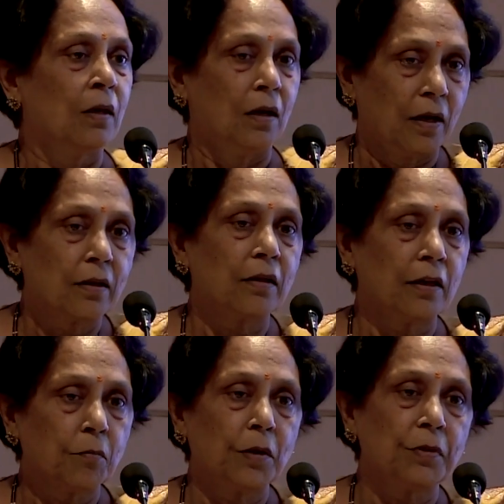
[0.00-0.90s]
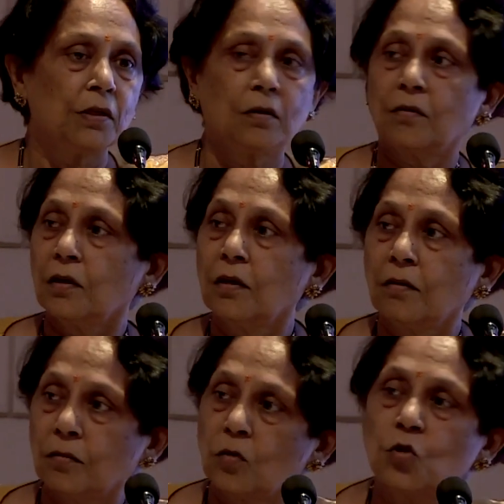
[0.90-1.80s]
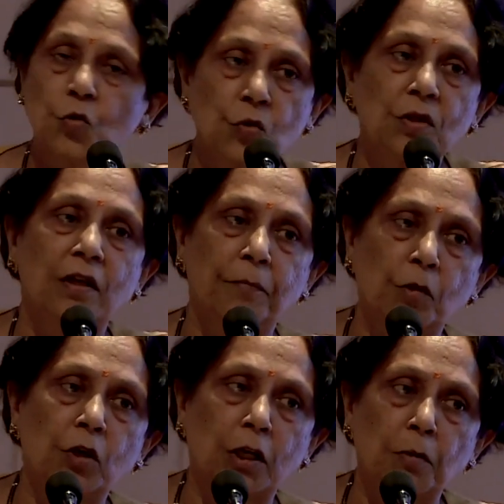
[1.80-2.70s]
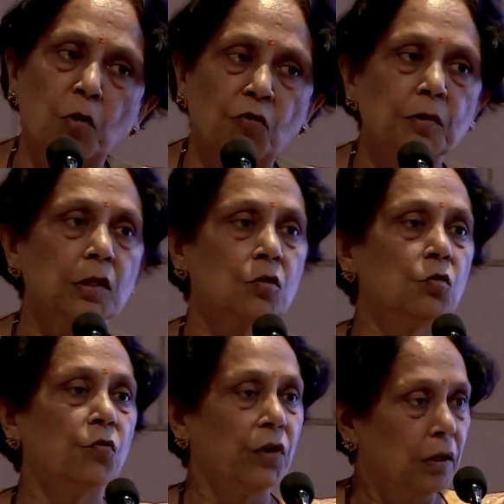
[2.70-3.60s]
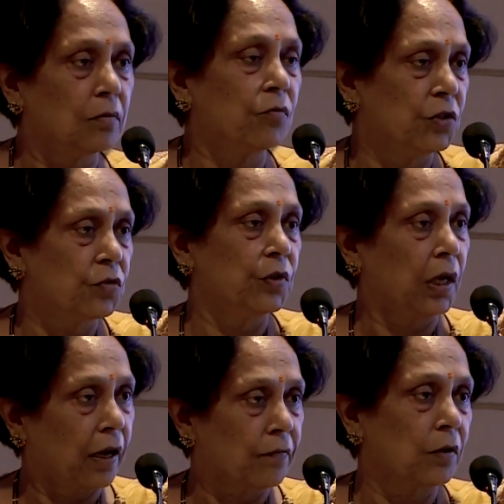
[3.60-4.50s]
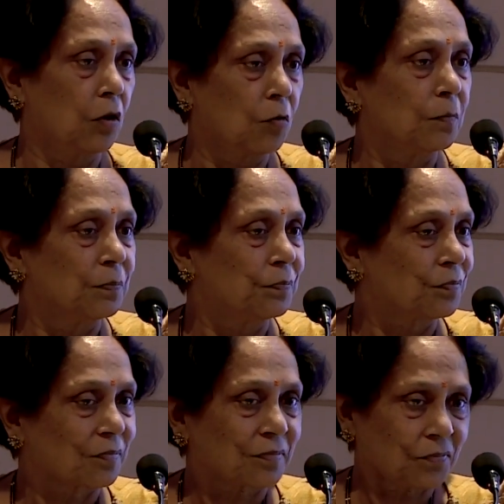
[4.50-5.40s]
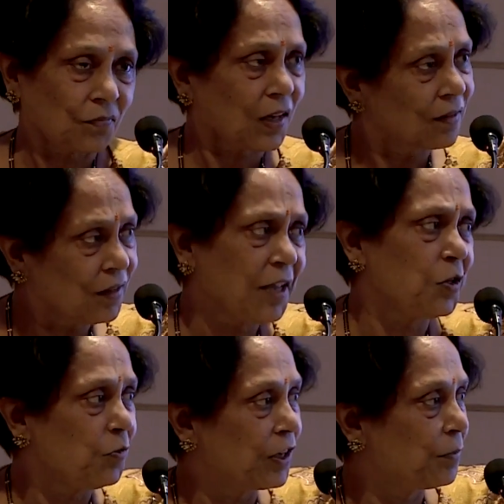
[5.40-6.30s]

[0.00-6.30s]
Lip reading: and then maybe choose the reproductive options which we have now. Thank you very